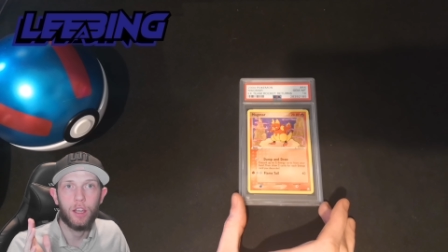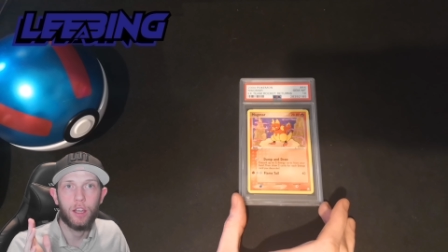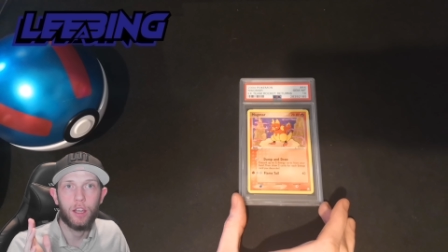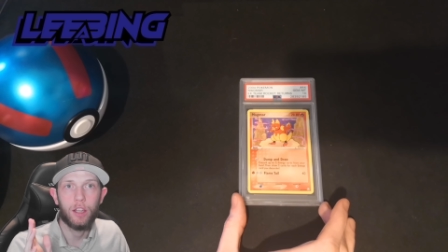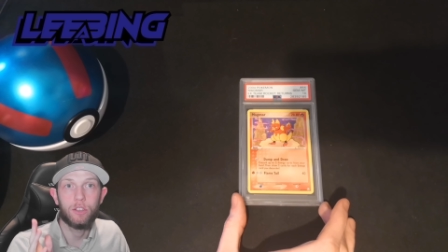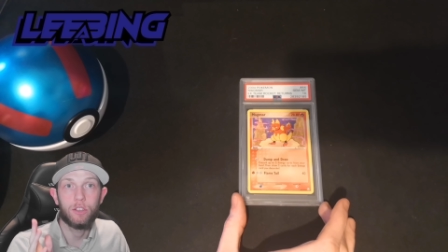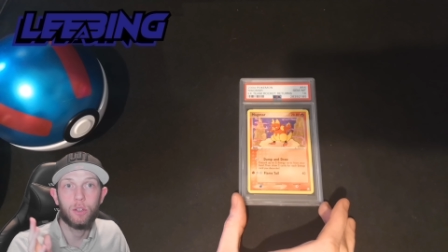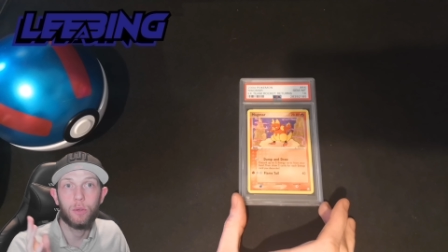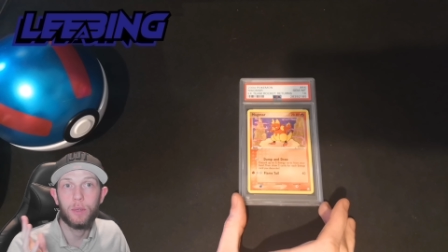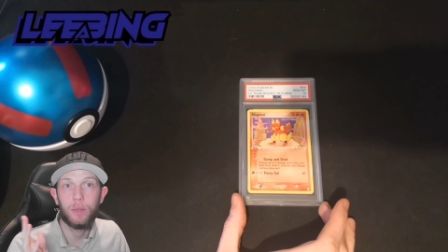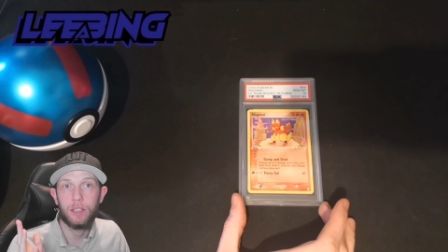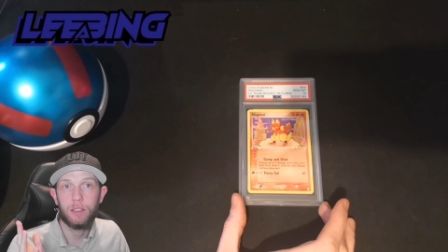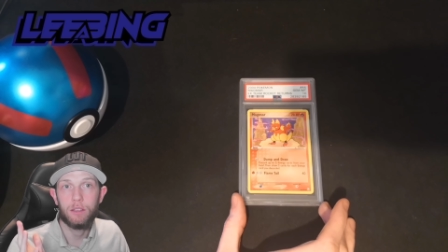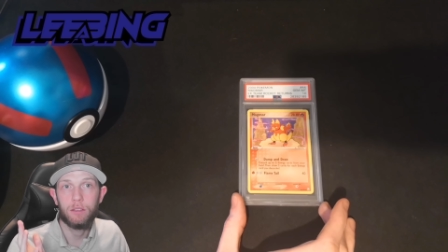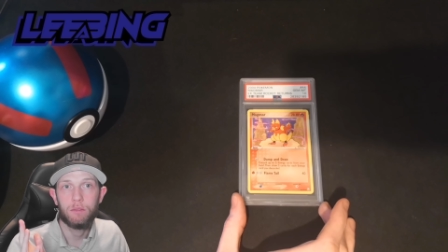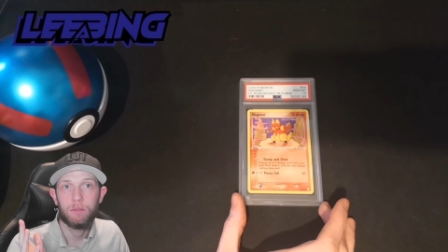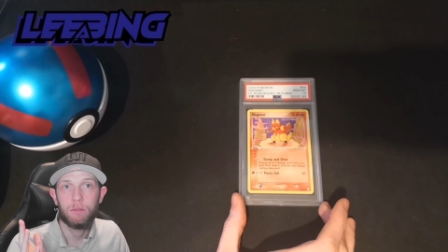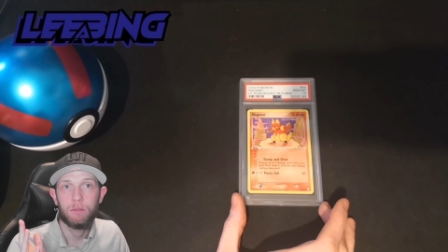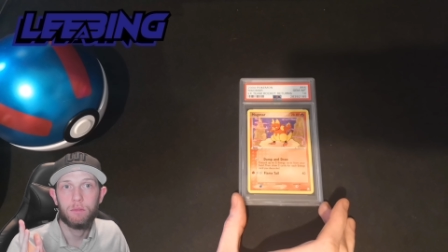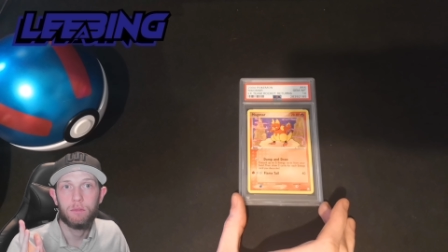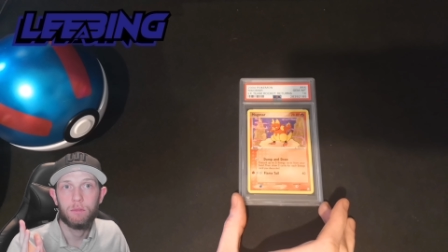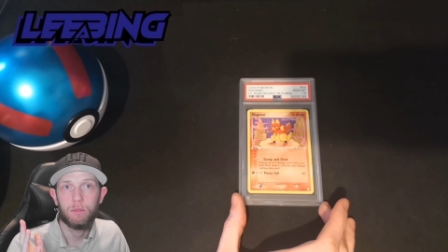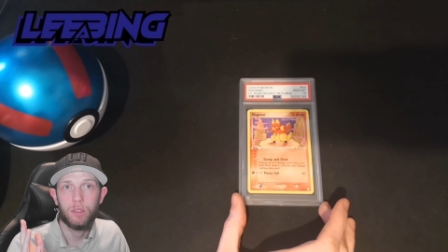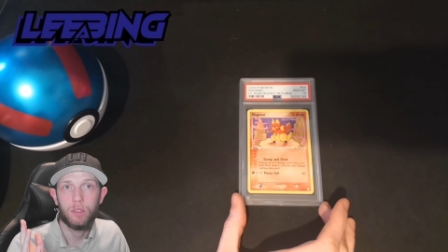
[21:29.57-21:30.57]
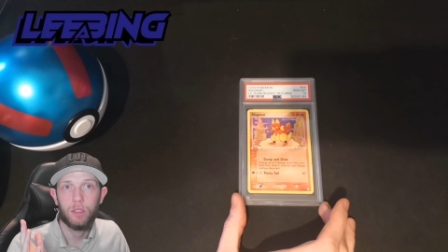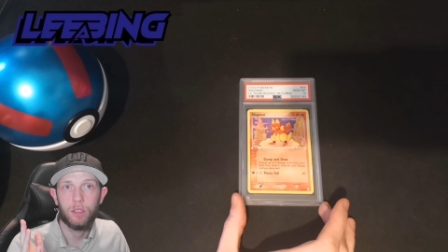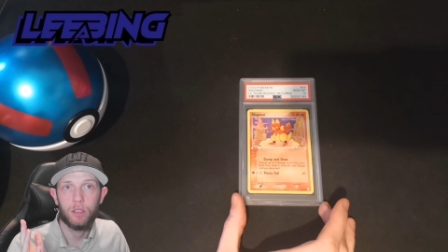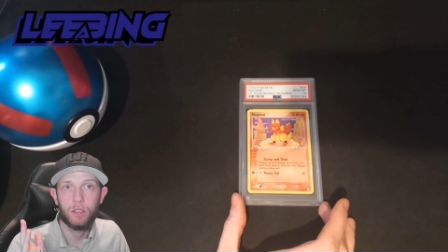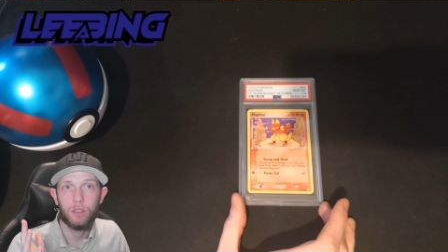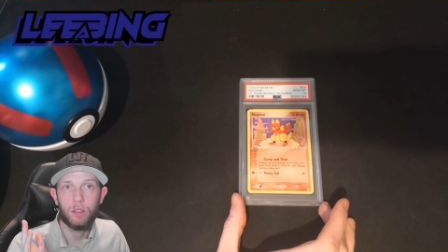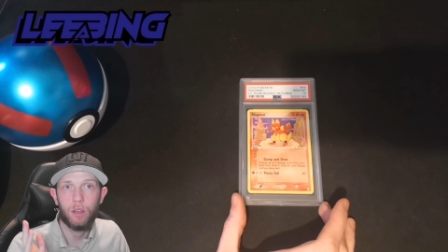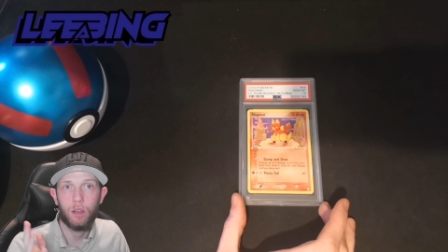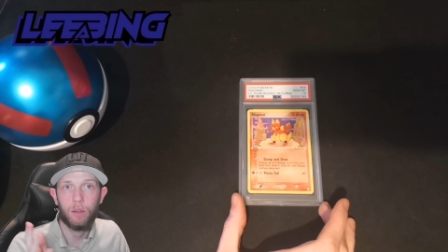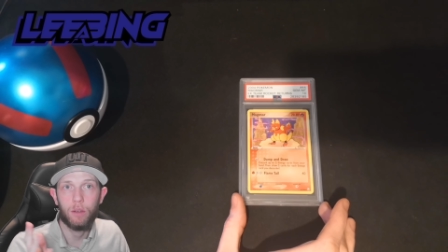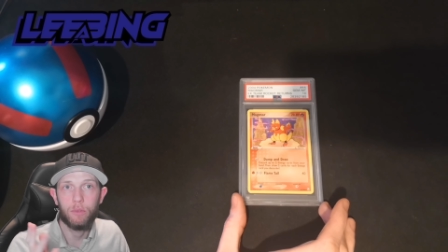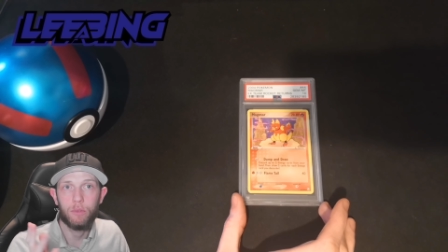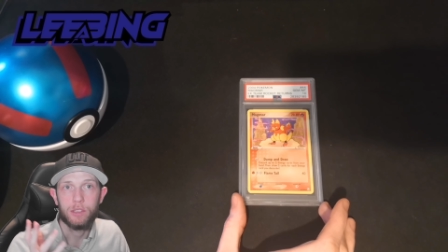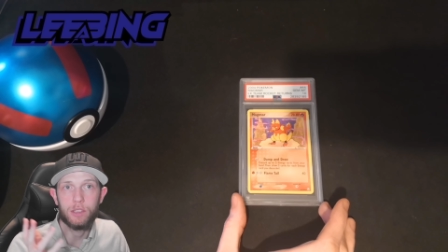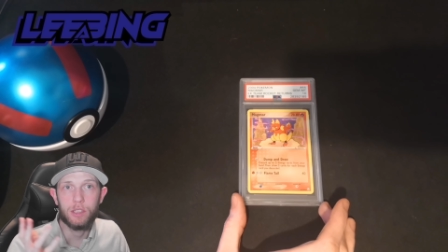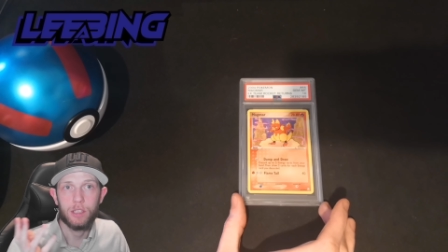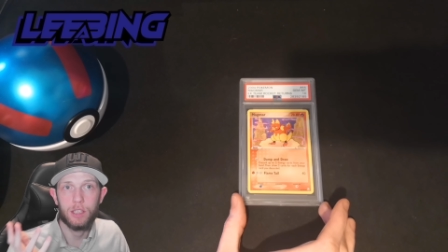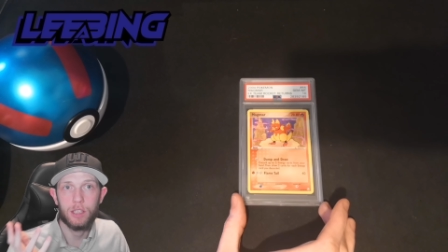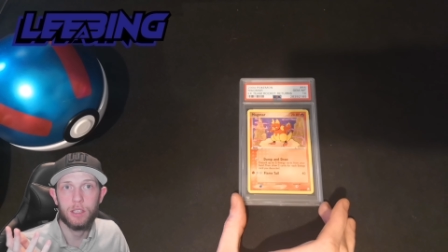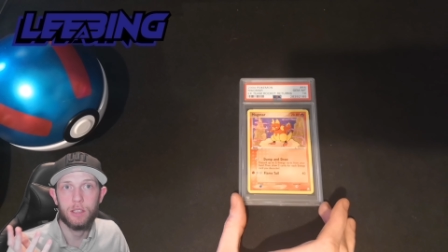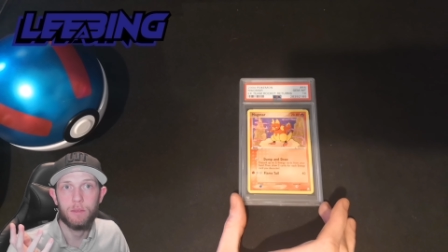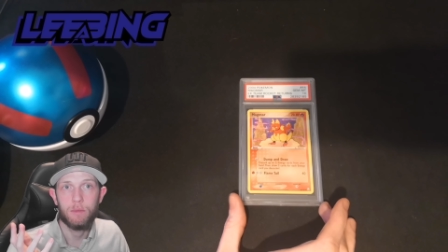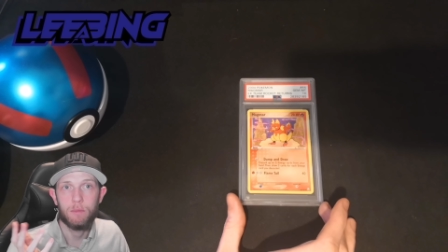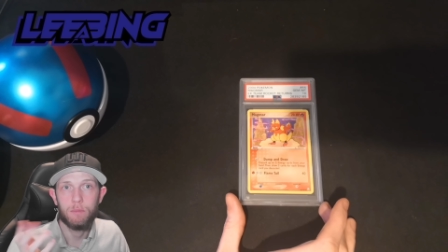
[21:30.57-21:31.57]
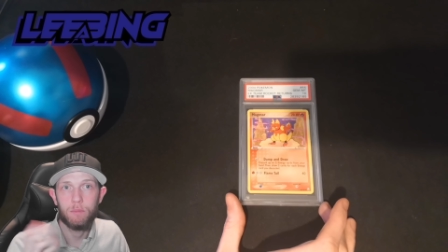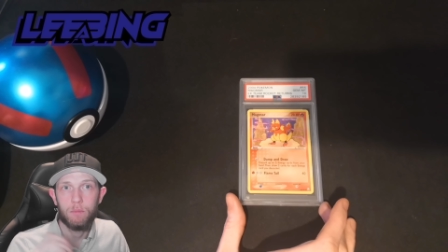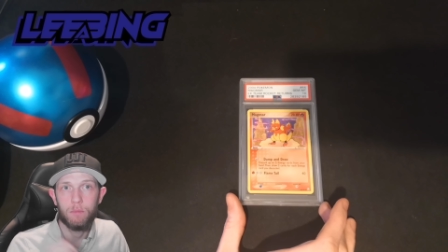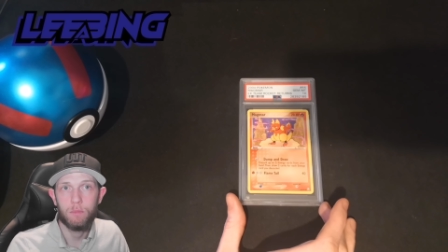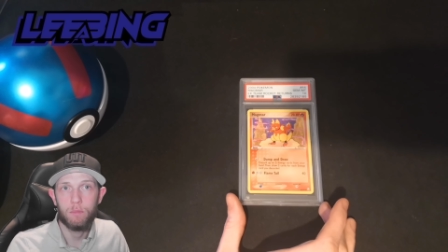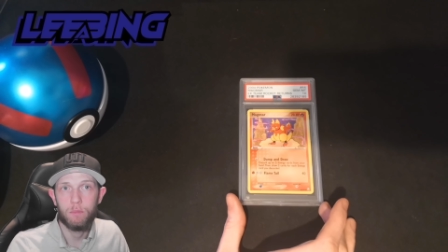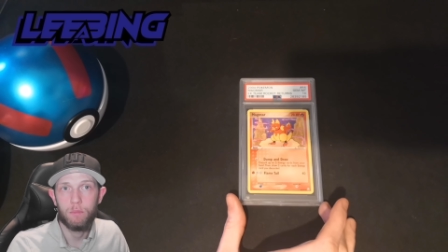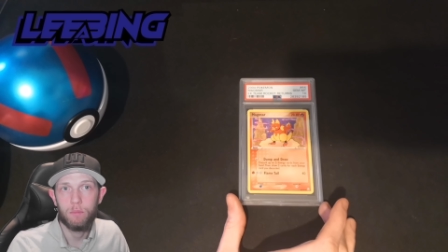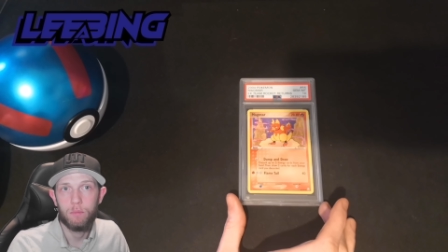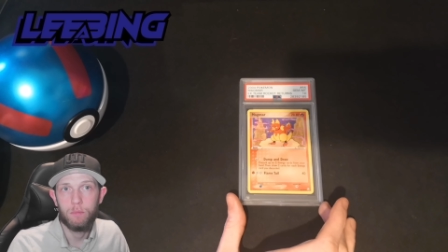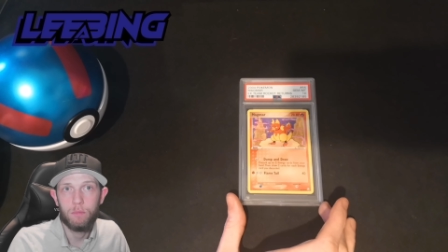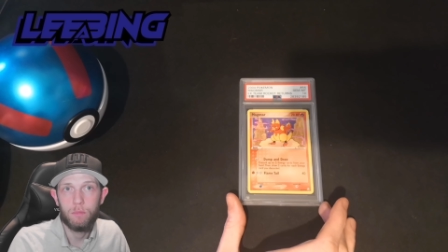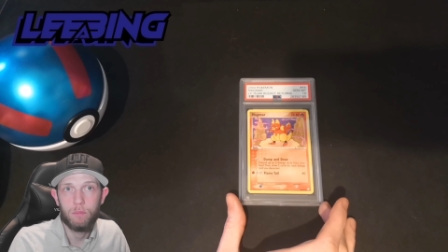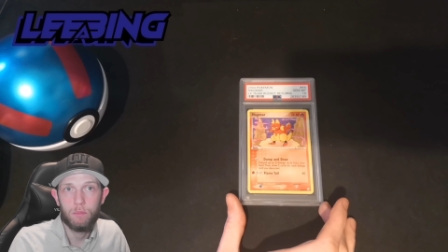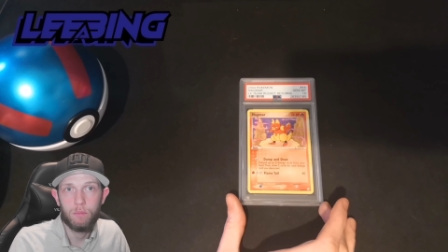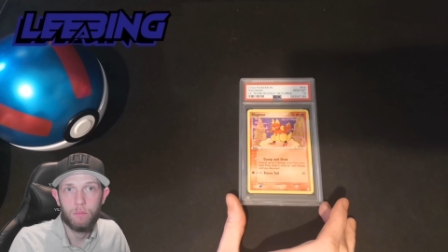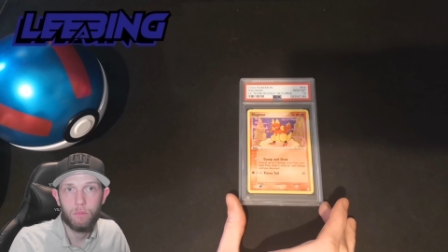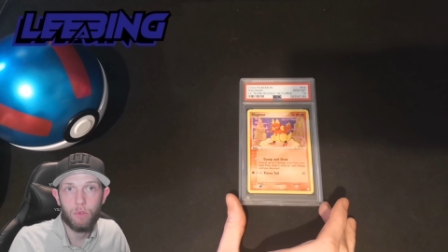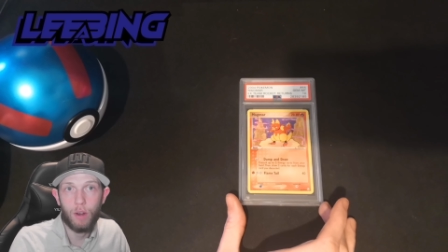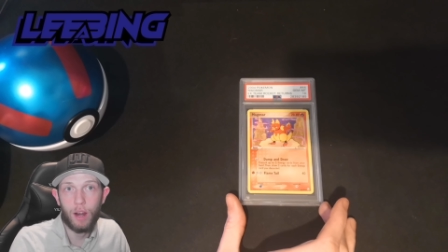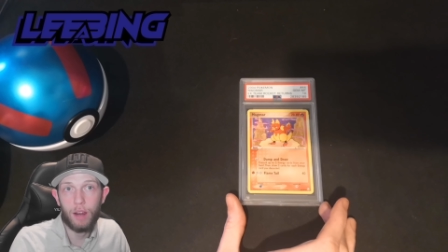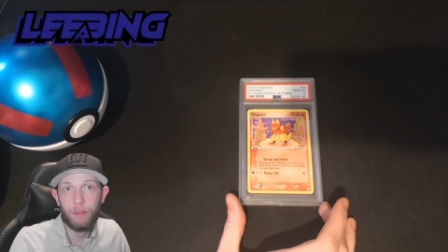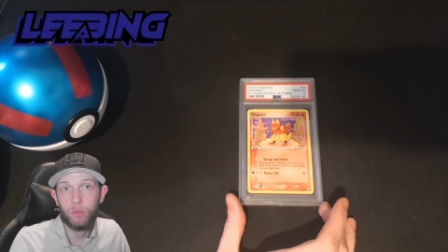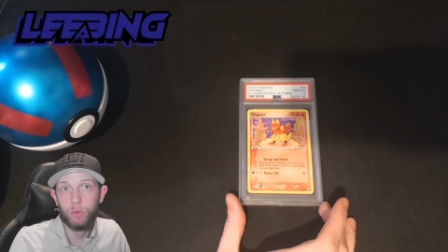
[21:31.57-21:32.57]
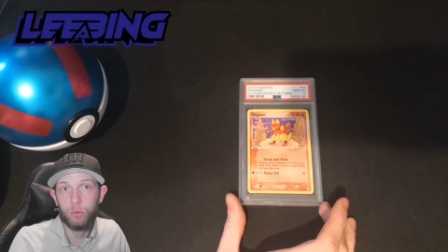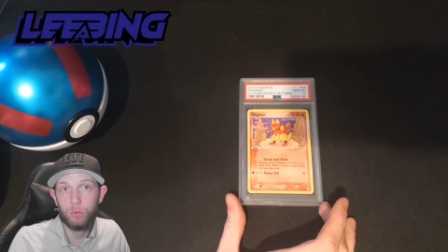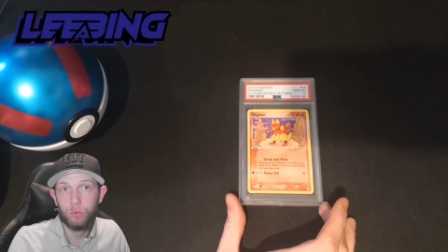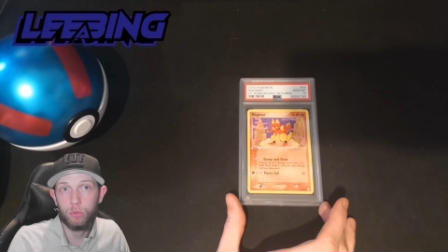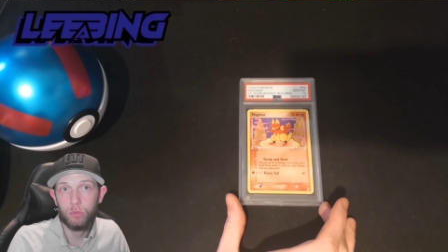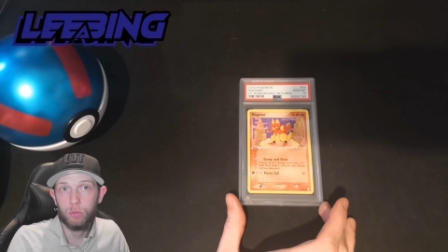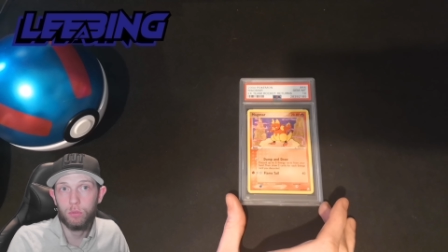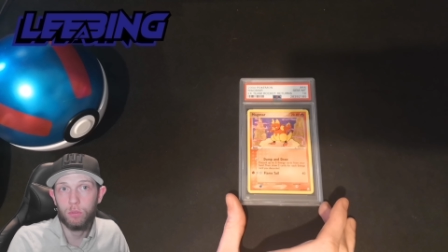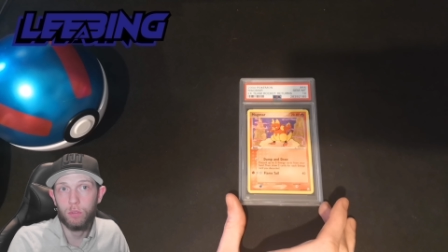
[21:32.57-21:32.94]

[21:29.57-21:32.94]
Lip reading: doing the, obviously, raffles.